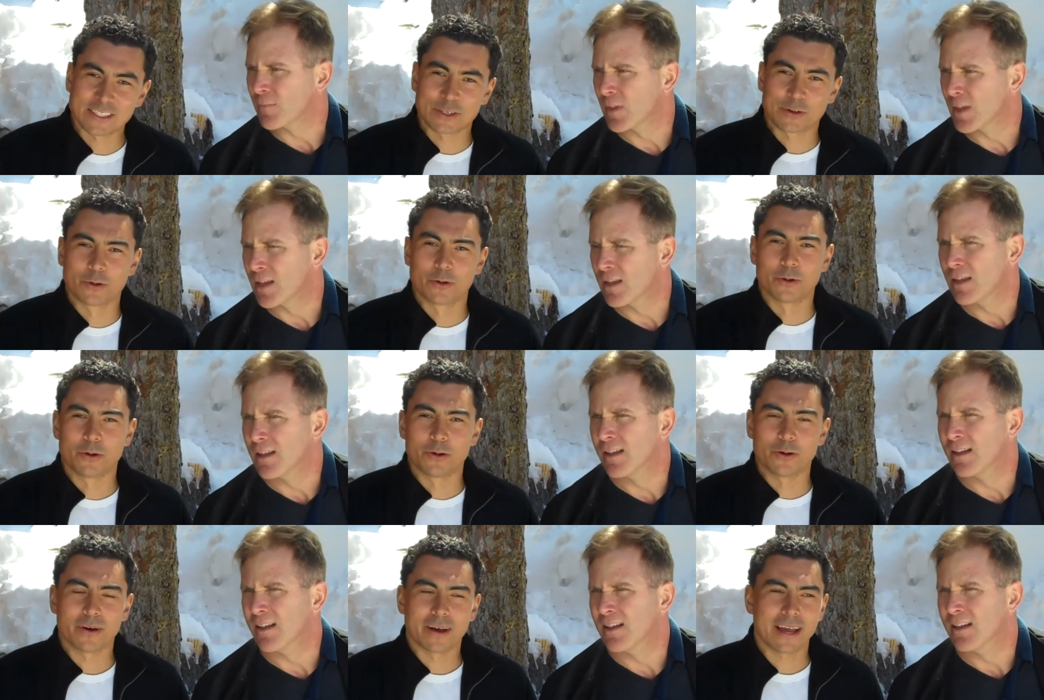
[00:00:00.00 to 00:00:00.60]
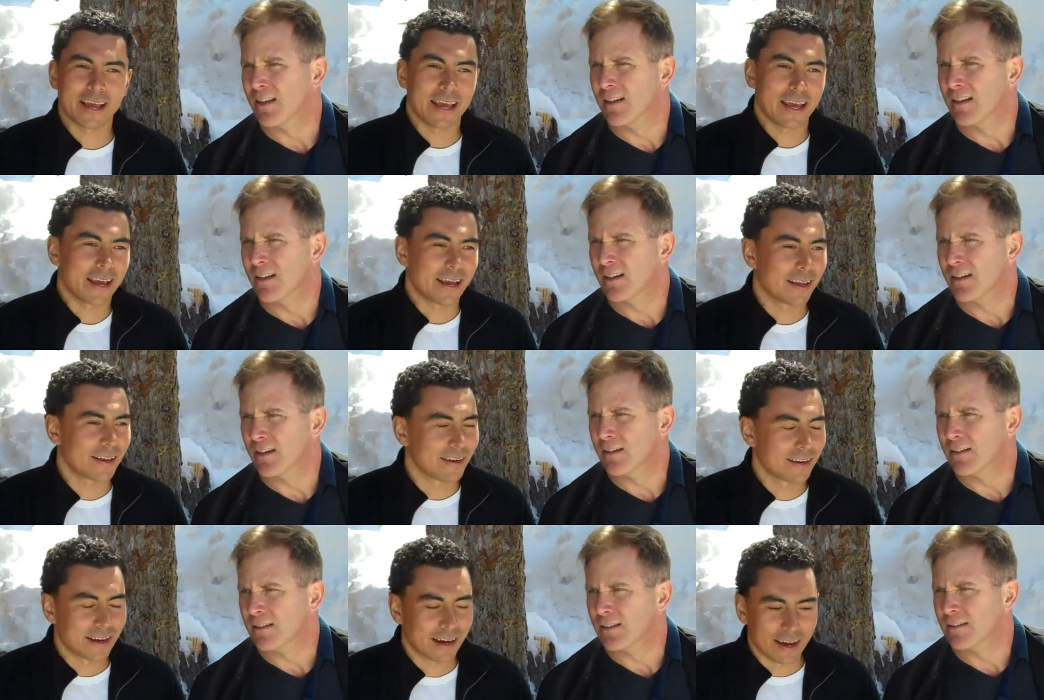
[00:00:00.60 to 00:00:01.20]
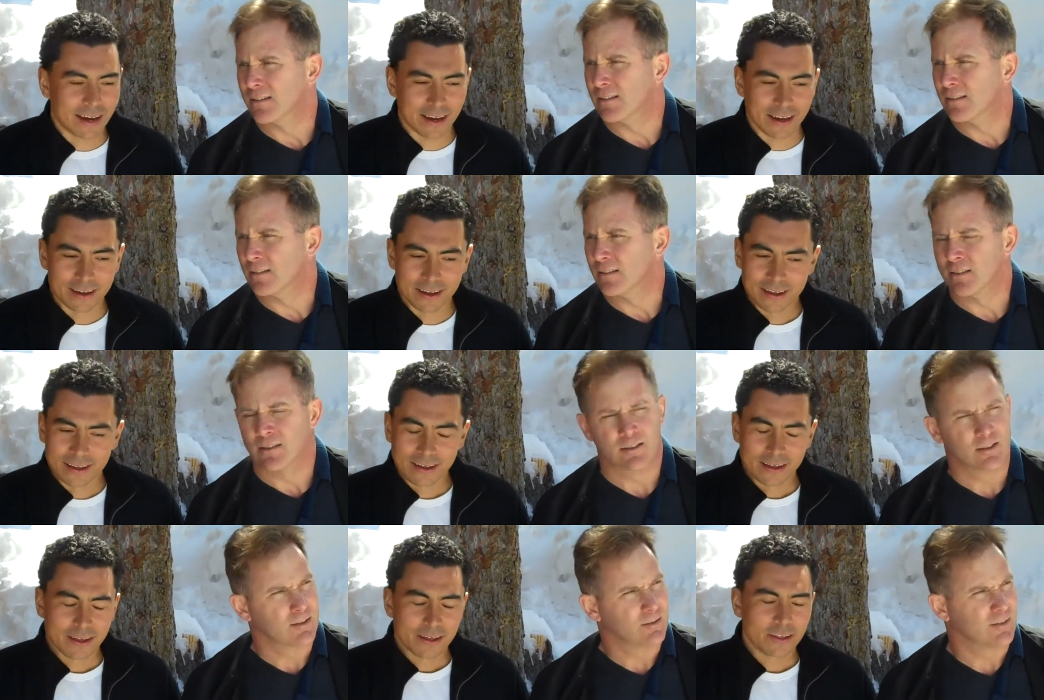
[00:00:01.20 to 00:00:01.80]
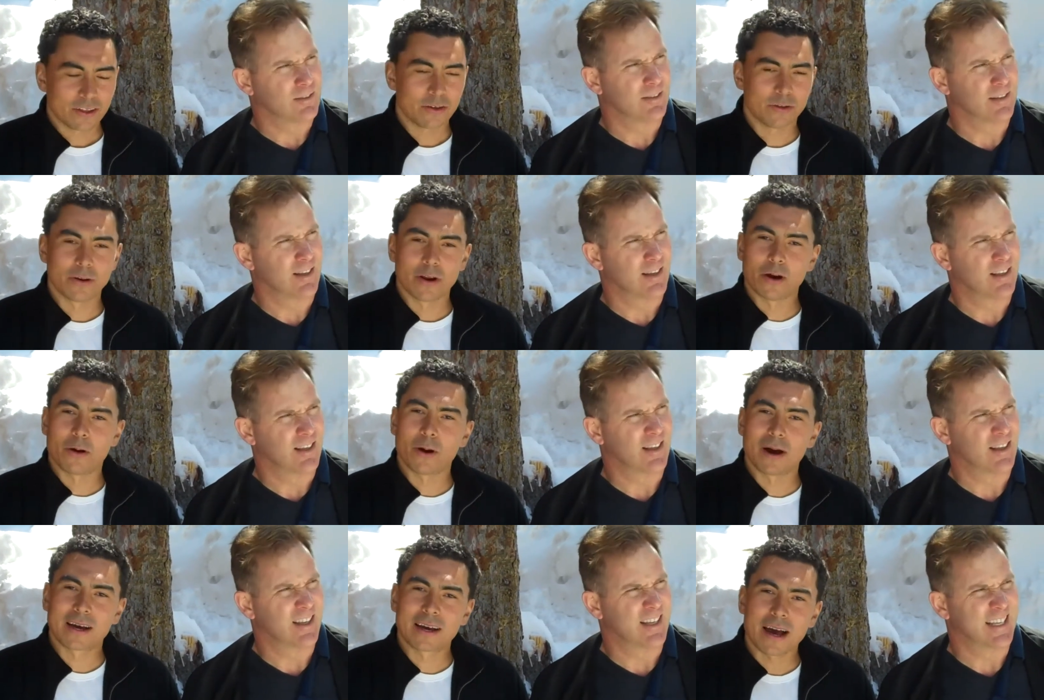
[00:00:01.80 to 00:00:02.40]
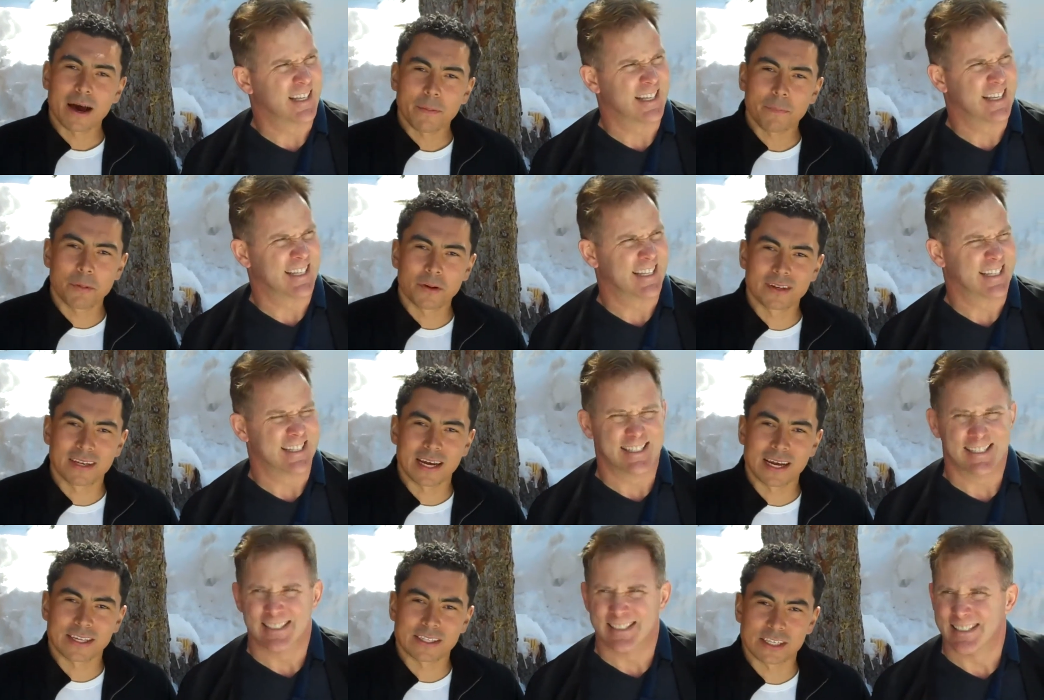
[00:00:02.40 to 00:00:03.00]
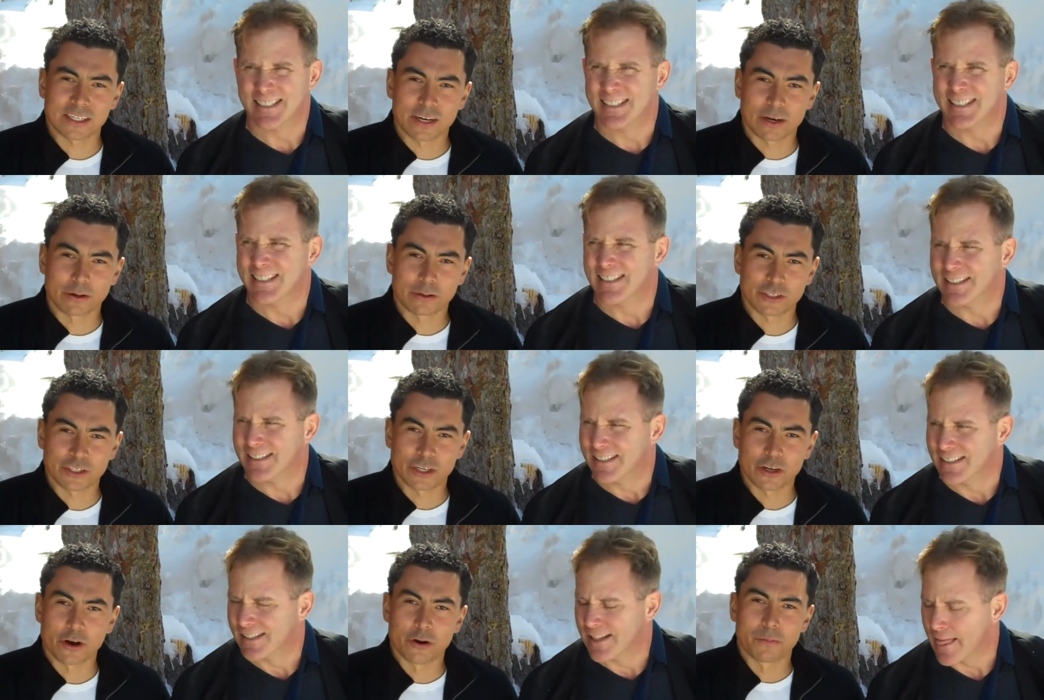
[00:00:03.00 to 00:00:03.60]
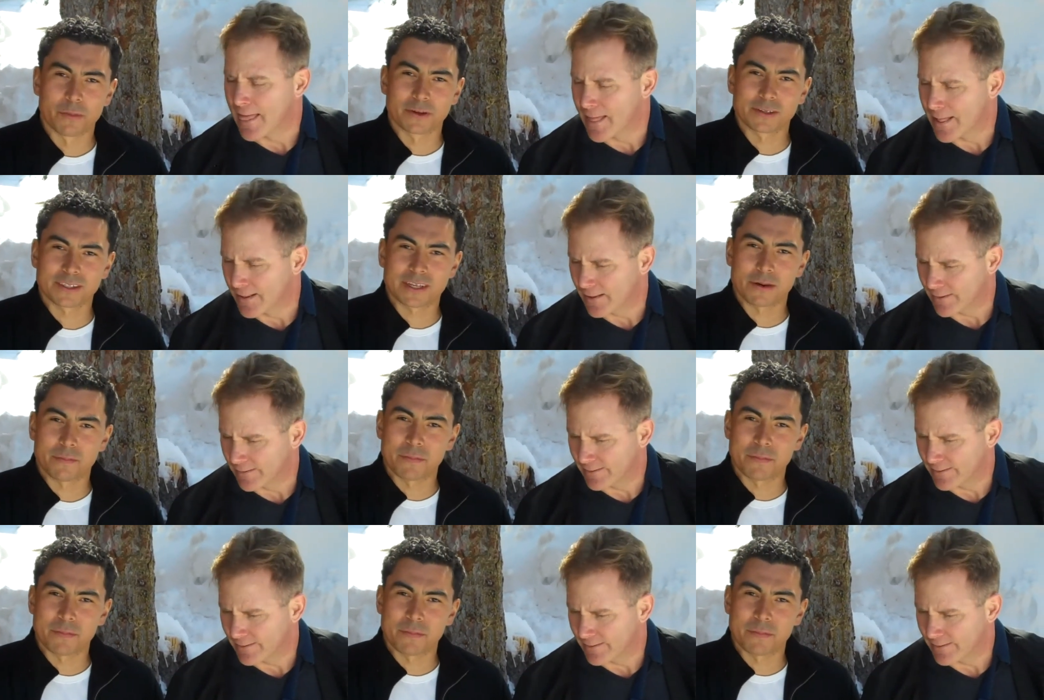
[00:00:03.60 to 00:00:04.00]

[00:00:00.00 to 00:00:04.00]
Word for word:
Speaker 1: school, and uh, you know, a couple days ago she almost